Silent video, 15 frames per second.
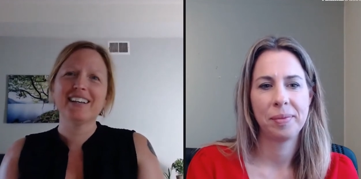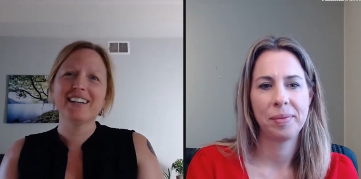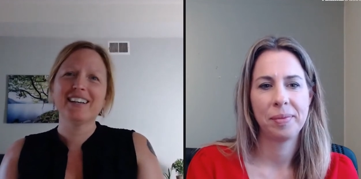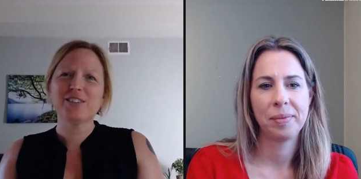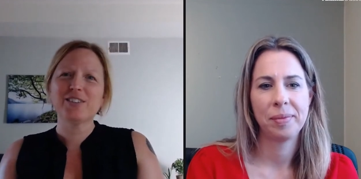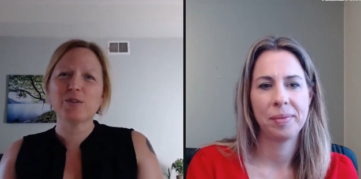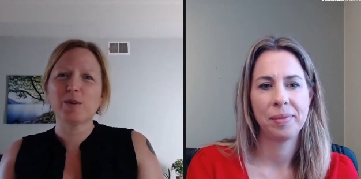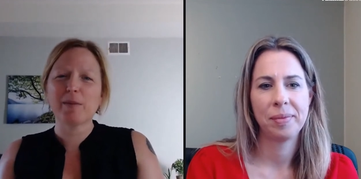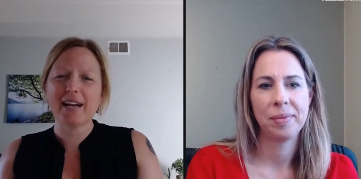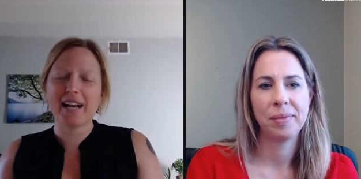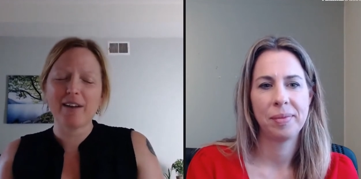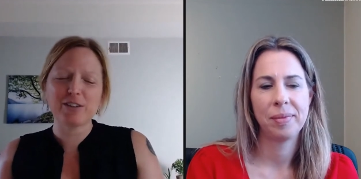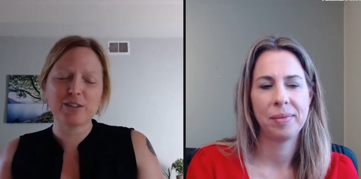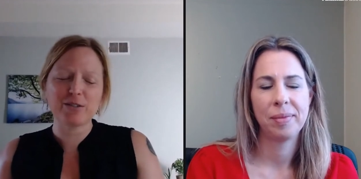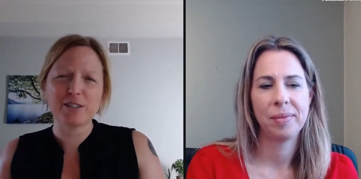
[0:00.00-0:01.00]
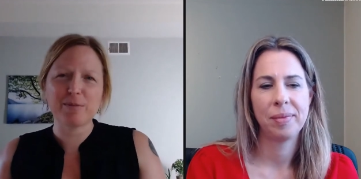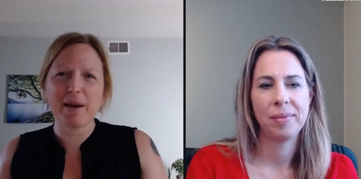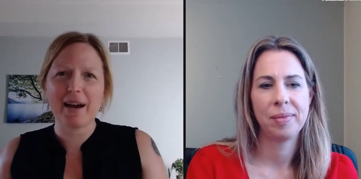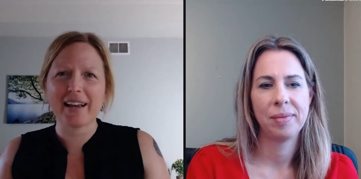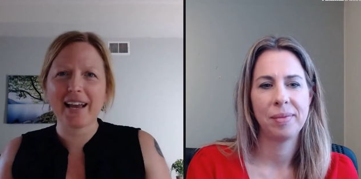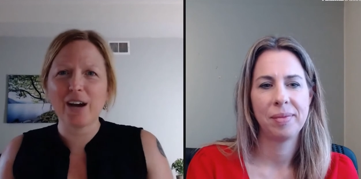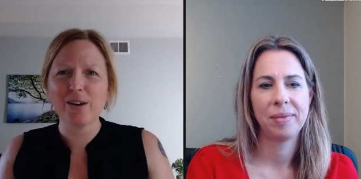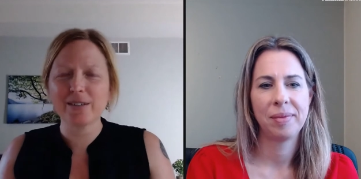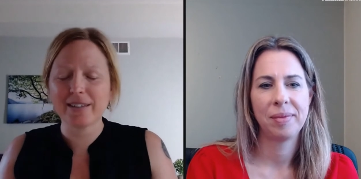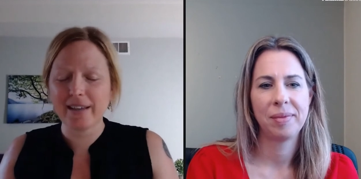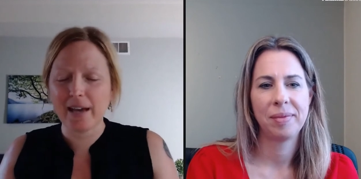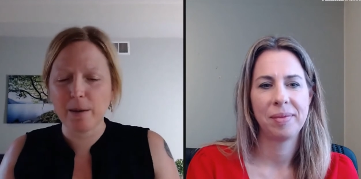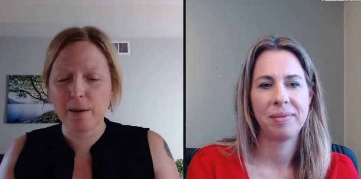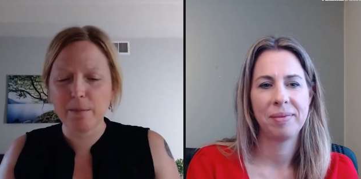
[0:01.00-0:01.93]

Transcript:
Speaker 1: So we might have to reach back out to them.